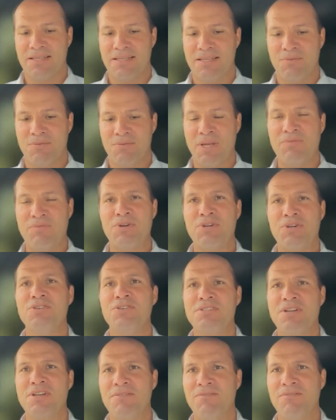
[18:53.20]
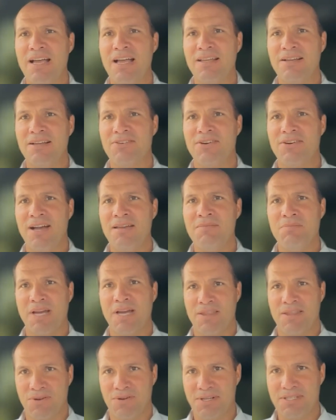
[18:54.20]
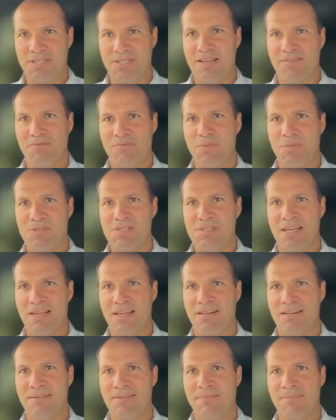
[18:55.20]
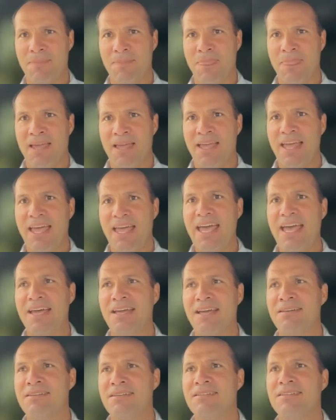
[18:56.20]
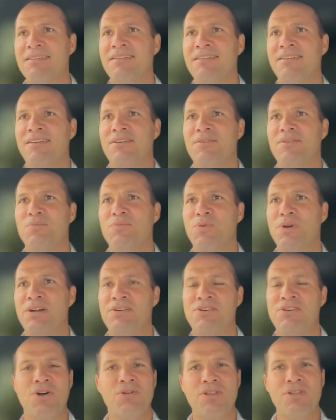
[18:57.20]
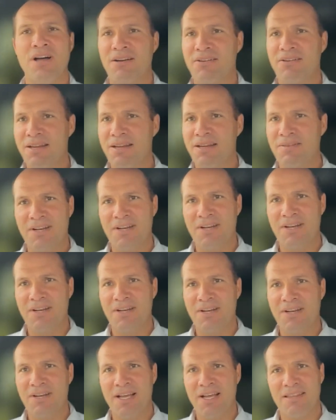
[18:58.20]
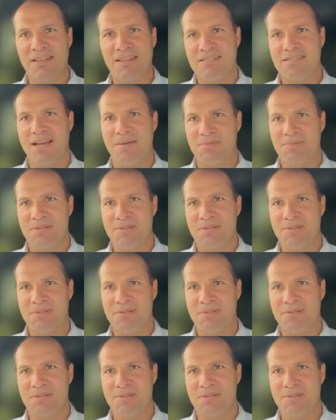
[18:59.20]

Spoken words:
we've reduced our violent crime by 37%, and we're no longer even on the top 10 list.